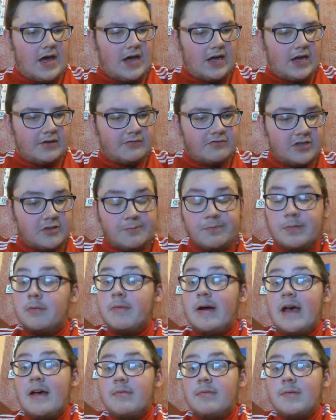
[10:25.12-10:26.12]
Andres
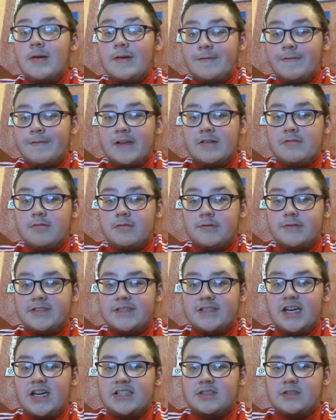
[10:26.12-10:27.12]
Pereira, I think, will
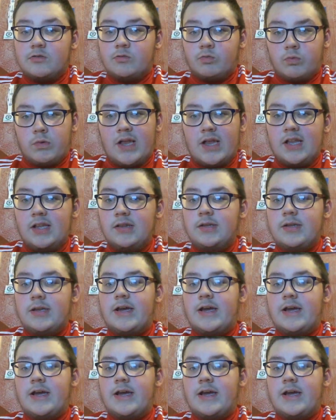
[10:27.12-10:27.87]
start as well.